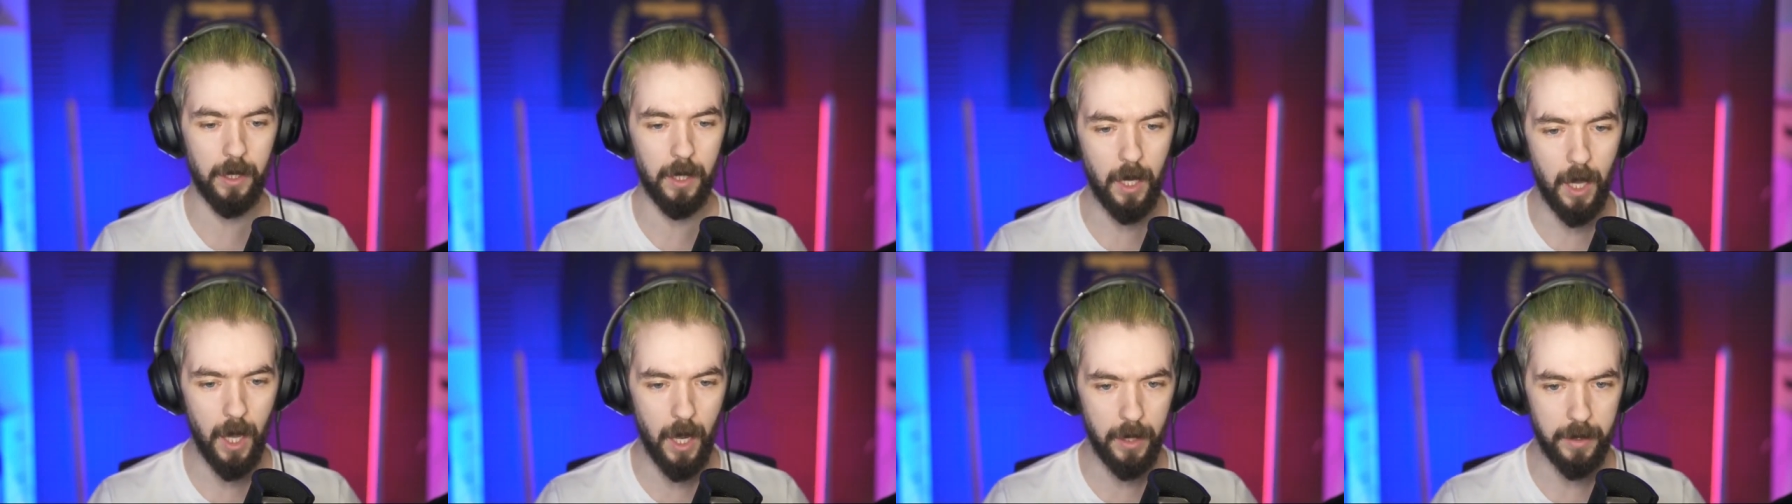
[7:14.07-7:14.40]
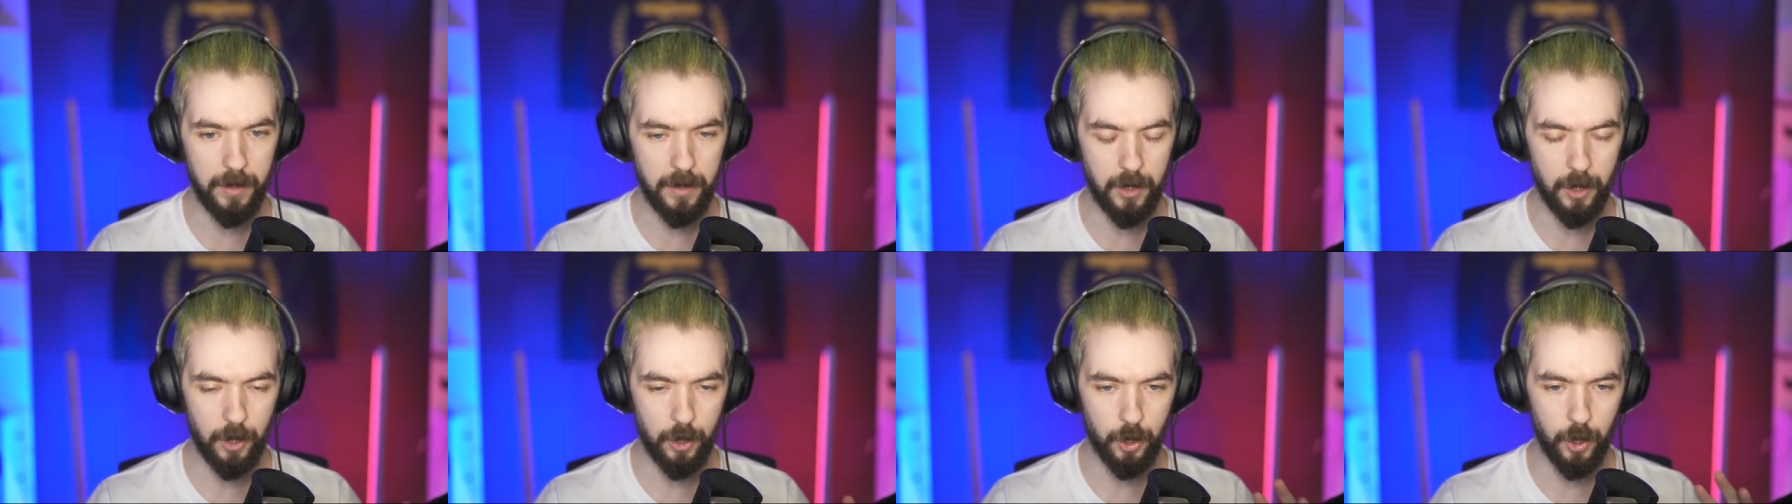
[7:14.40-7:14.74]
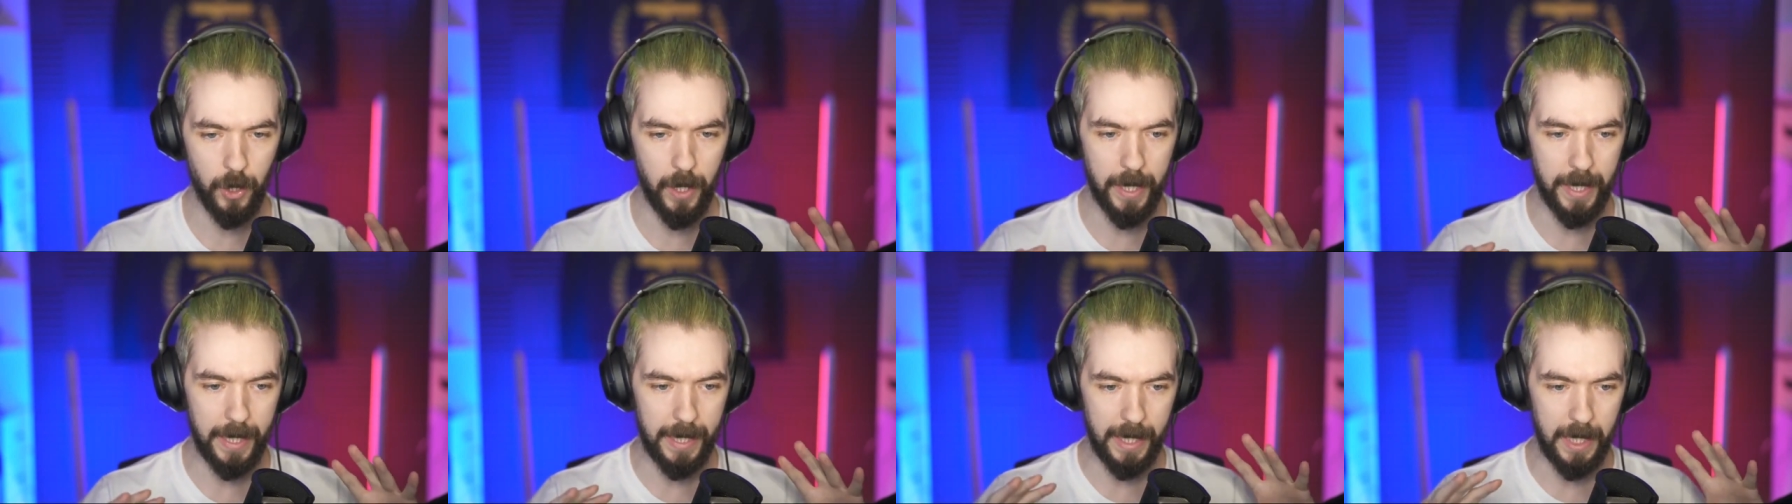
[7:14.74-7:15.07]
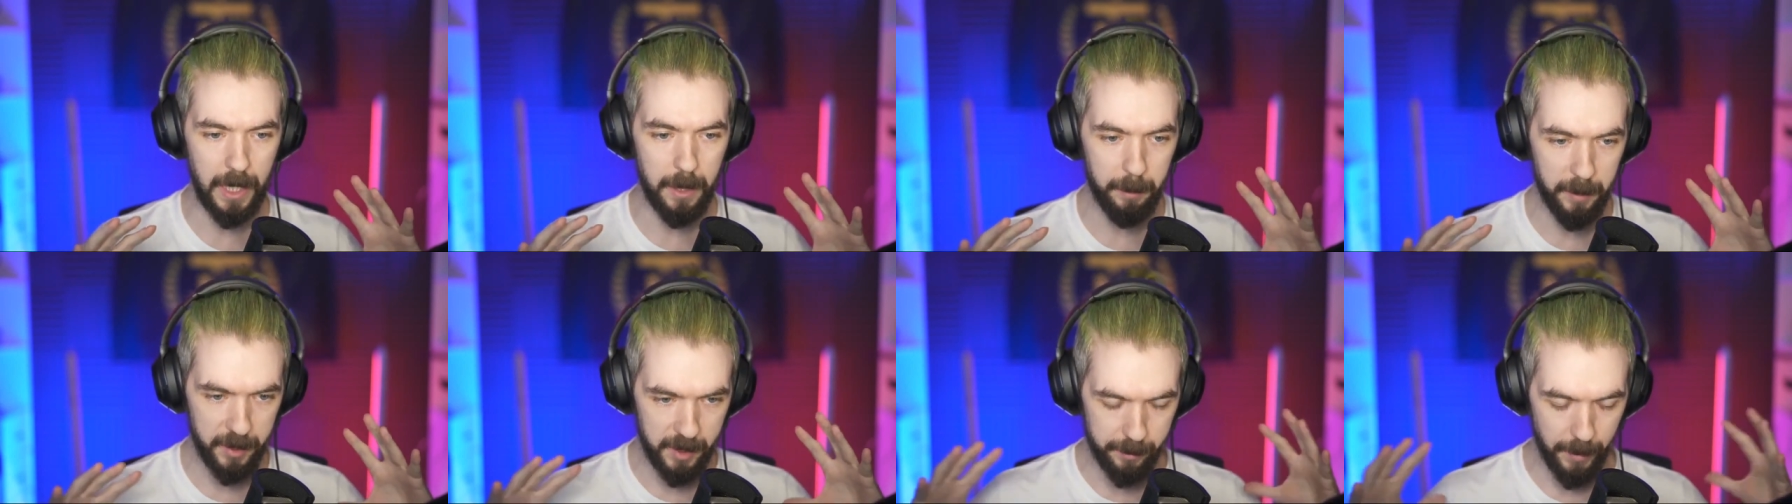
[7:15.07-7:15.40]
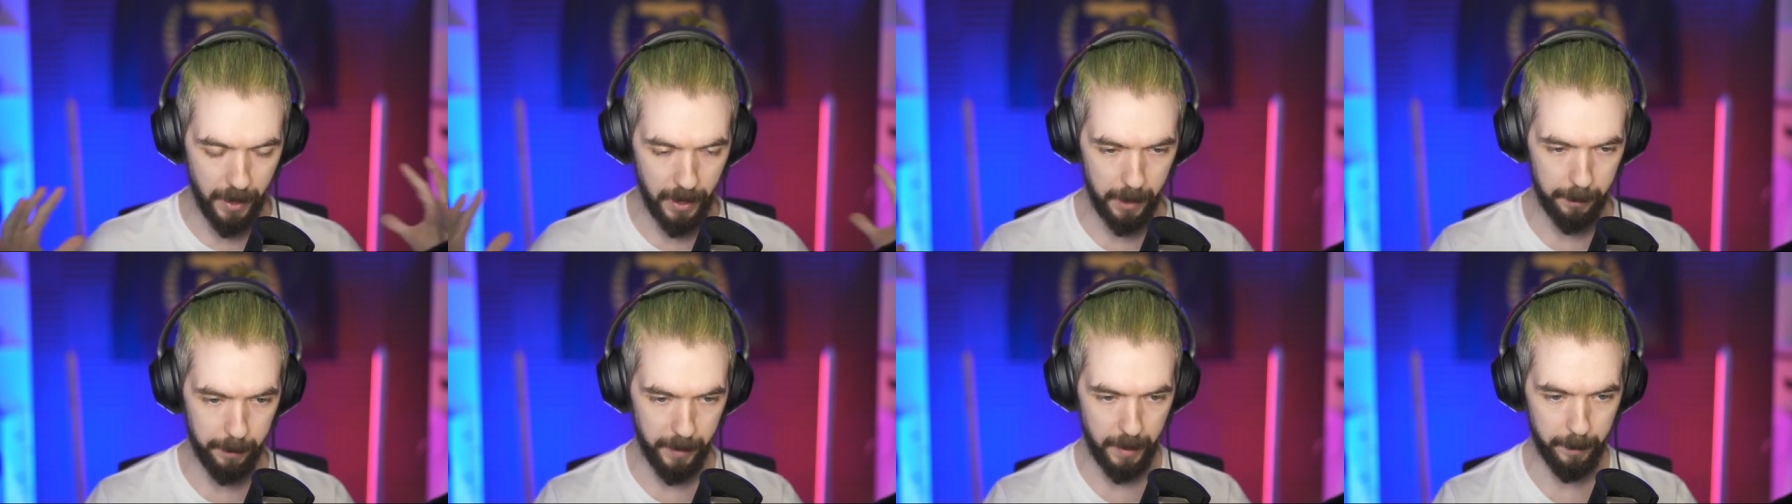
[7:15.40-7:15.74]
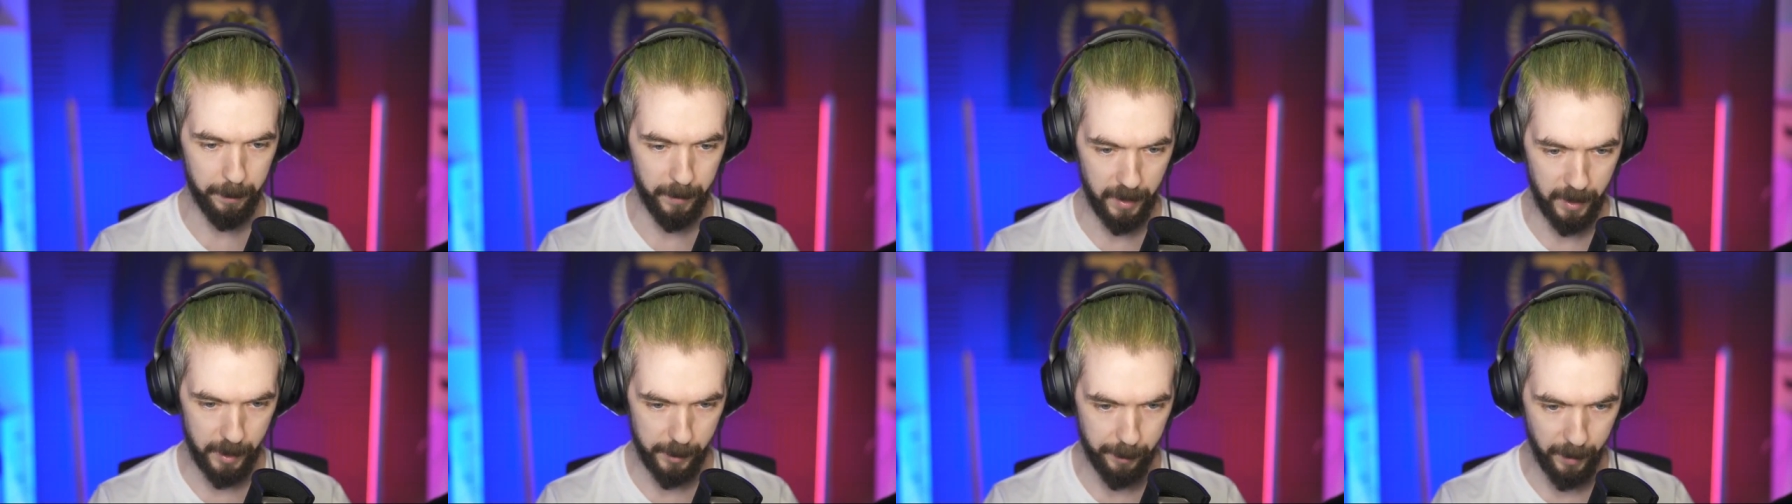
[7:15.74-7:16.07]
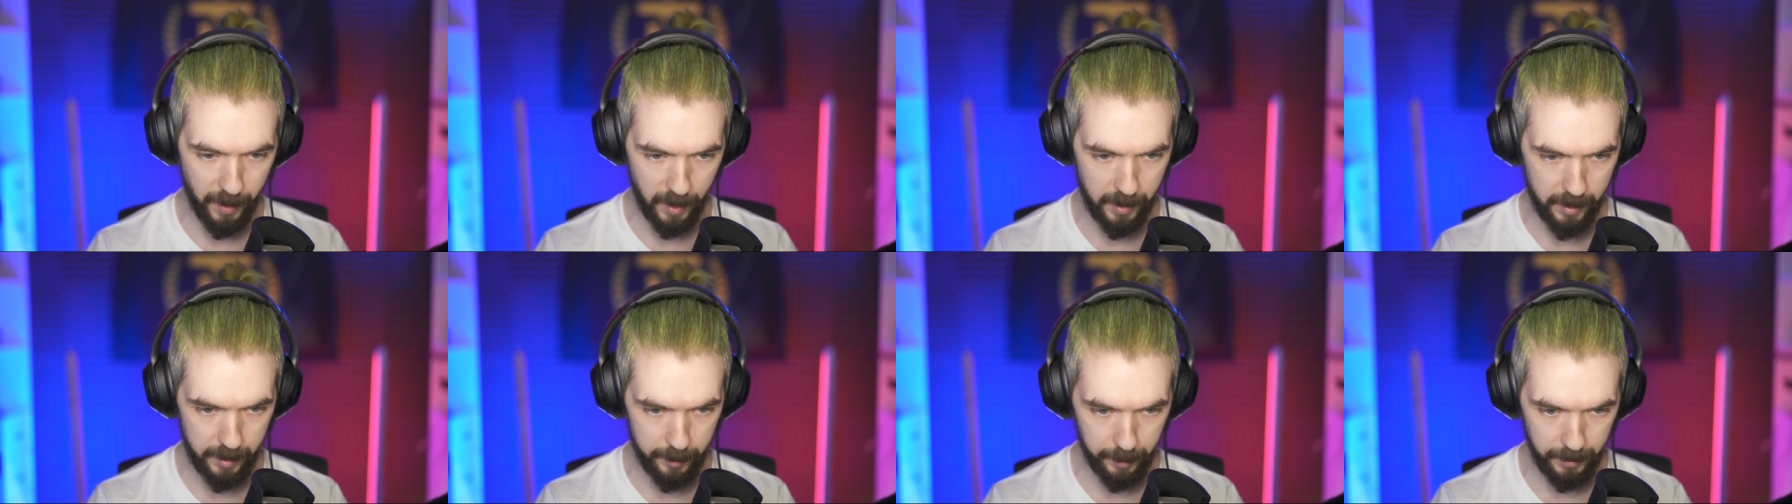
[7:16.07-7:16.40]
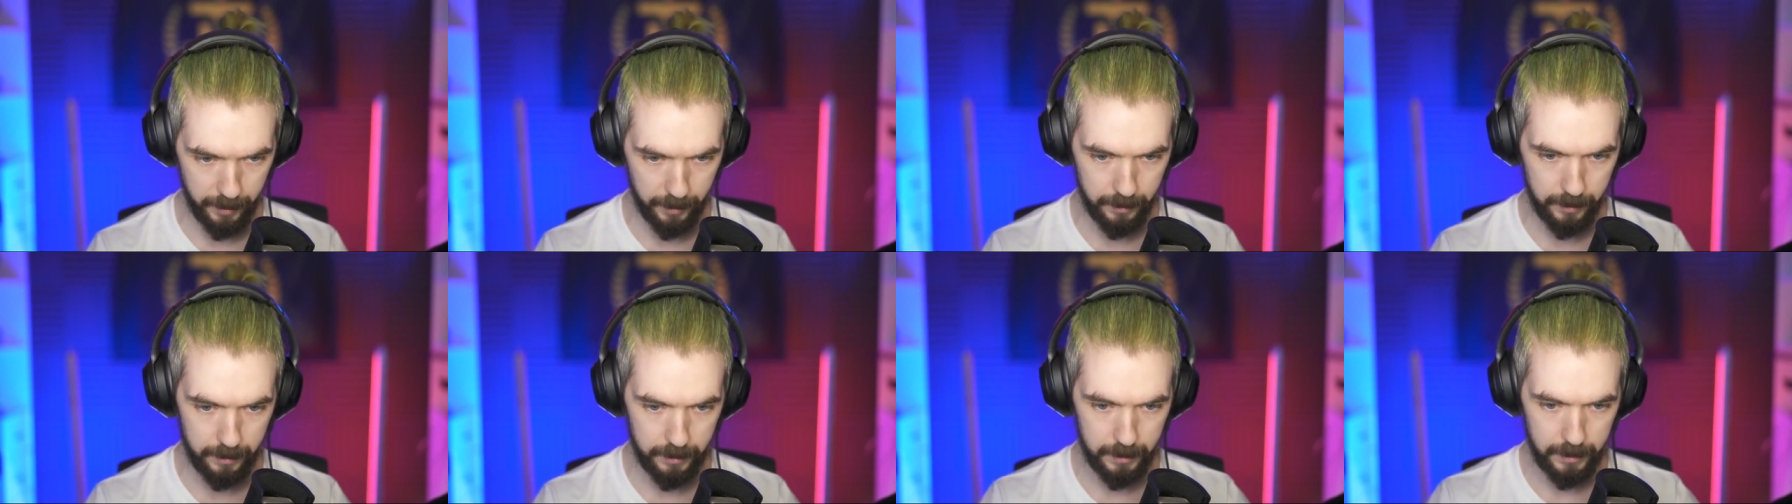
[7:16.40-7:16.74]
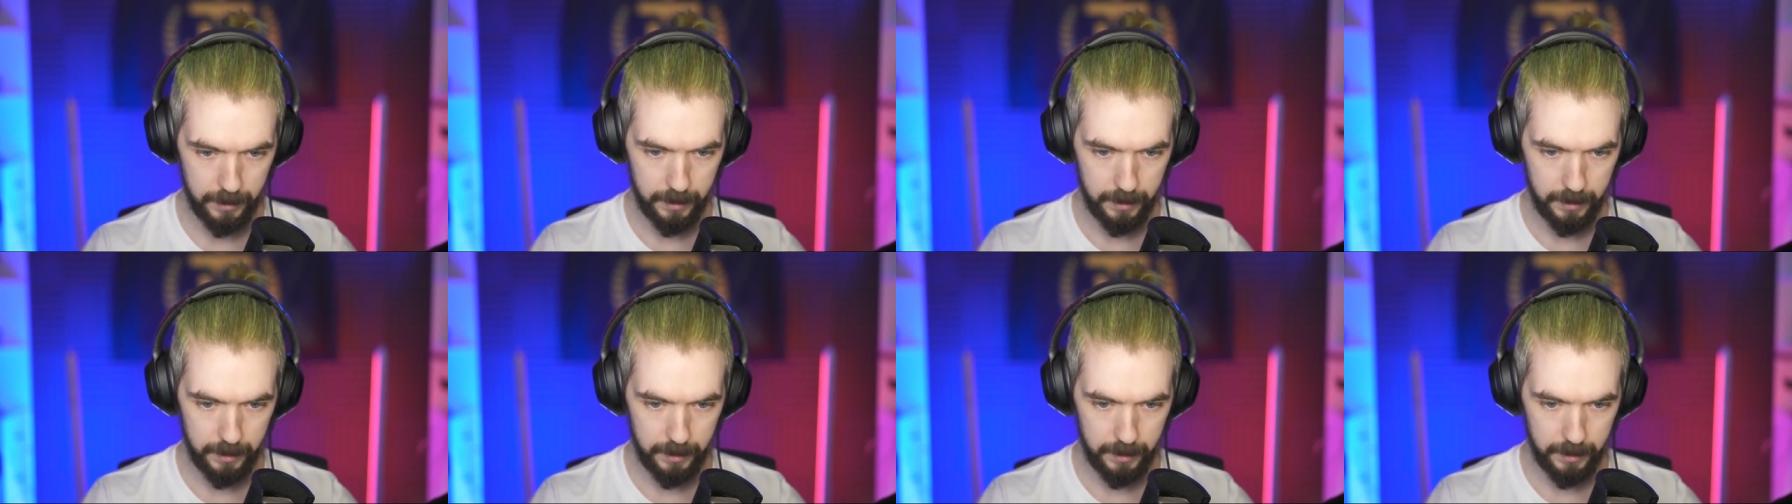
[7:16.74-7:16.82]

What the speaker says: a lot to try and keep as many people as possible.